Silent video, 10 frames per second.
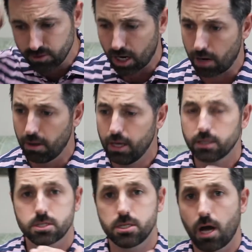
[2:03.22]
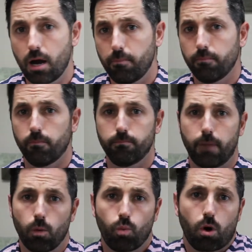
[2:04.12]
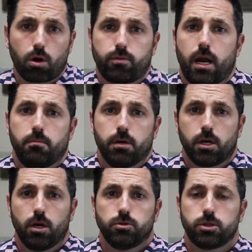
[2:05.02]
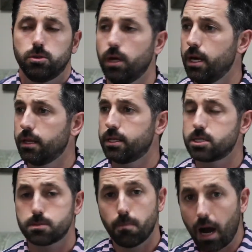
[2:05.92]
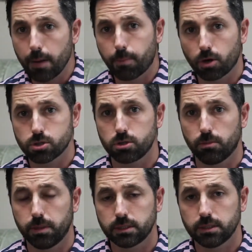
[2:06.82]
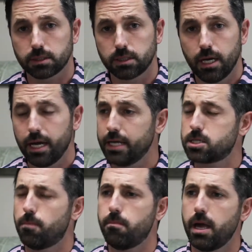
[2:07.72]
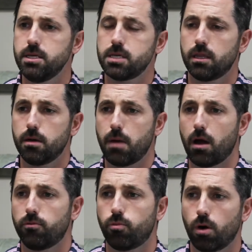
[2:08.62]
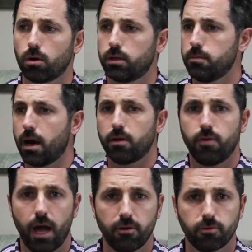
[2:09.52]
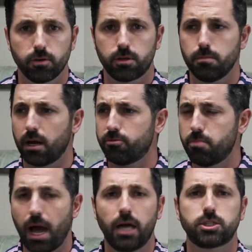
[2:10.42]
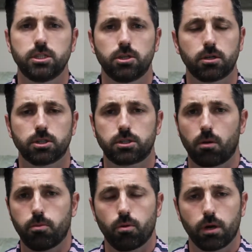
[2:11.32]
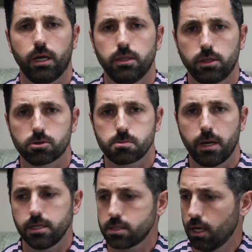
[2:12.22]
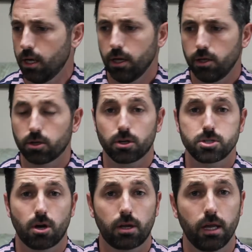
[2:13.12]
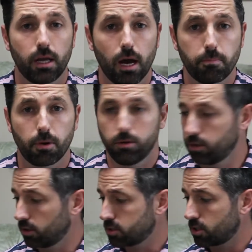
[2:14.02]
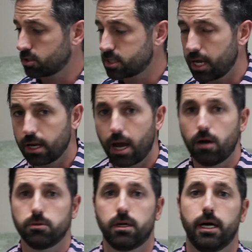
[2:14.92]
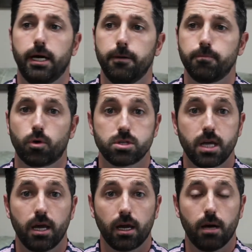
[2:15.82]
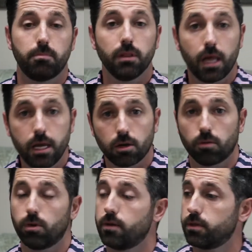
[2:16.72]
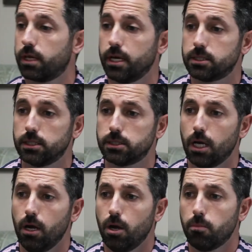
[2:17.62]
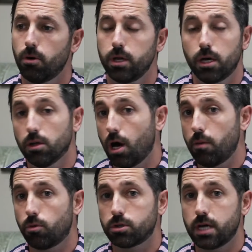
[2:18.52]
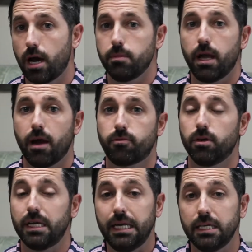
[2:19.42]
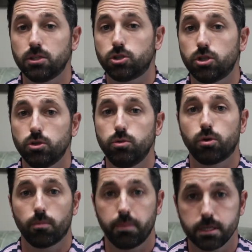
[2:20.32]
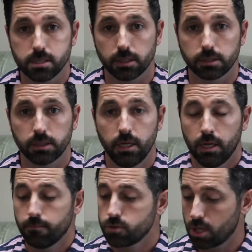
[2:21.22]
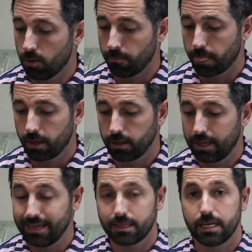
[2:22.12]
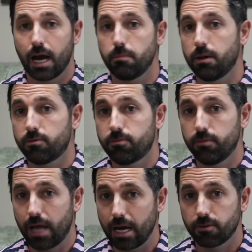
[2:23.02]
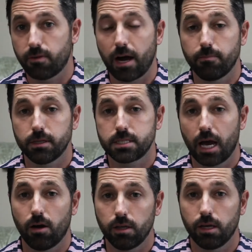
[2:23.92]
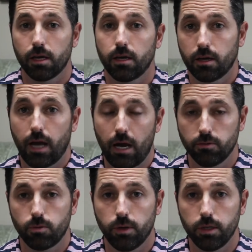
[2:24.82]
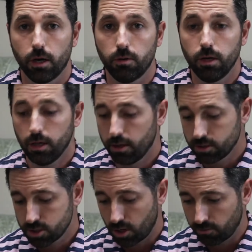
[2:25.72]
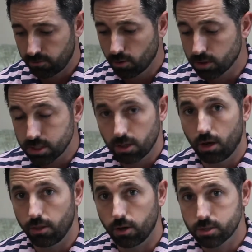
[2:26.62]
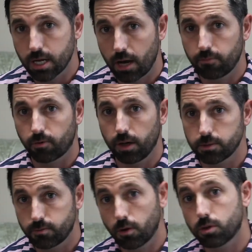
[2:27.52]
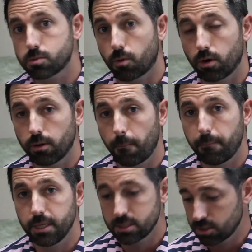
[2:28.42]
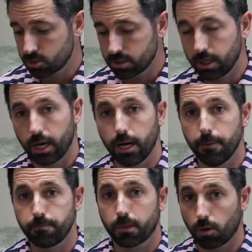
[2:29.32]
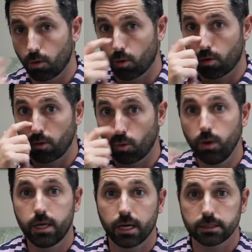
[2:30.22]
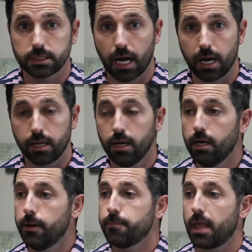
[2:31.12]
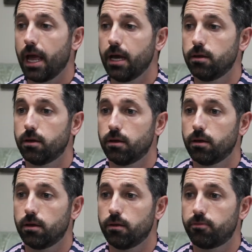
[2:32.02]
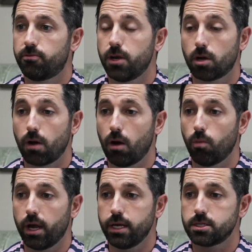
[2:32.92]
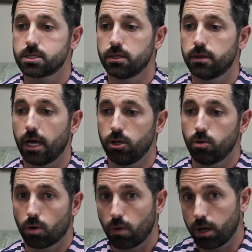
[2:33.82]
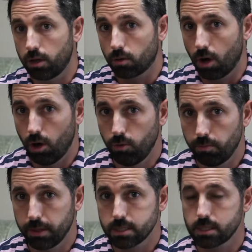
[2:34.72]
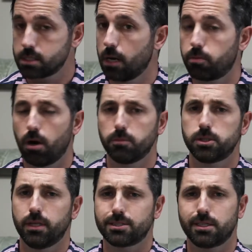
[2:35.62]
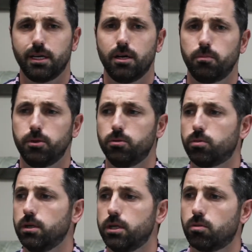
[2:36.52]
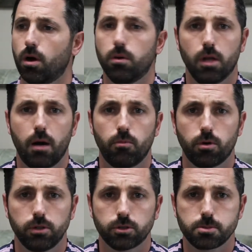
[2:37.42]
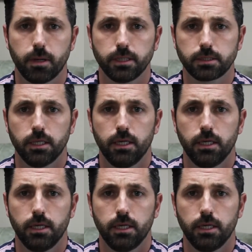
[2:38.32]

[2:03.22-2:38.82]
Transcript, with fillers: job, it's not my work that I'm gonna go to, this is my personal business, it's amazing the amount of work, the amount of effort, the amount of passion you're gonna start pouring into your space you're going to start getting up earlier, you're going to start staying out um, or staying up later, whatever the case is, putting a lot more time and effort into your business. So get the nine, men, nine to five mentality out the window. Start focusing on those time frames. Focus more on the business um, or, or on the weekend side, and figure out ways that you are running your own business. And I promise you, that's going to help you really grow a lot more in your space.